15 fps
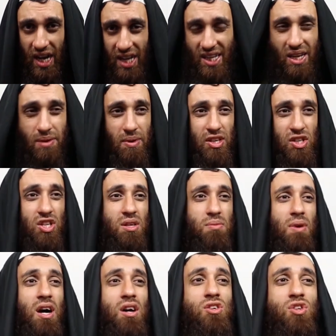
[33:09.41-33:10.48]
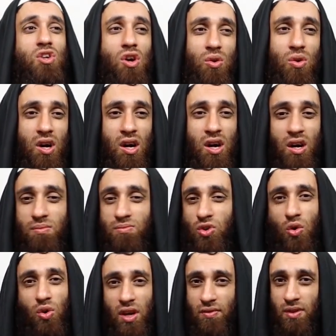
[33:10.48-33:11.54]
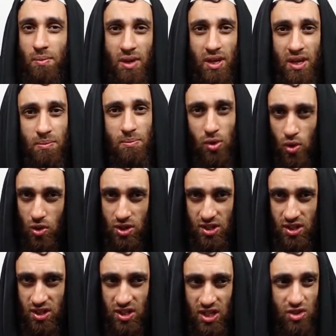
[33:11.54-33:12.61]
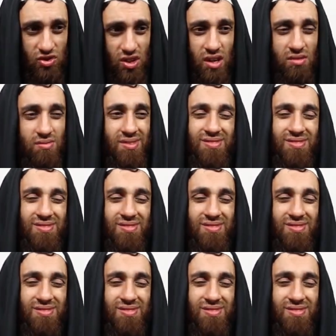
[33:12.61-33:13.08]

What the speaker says: And then he mentioned about, you know, don't give them any importance, etc.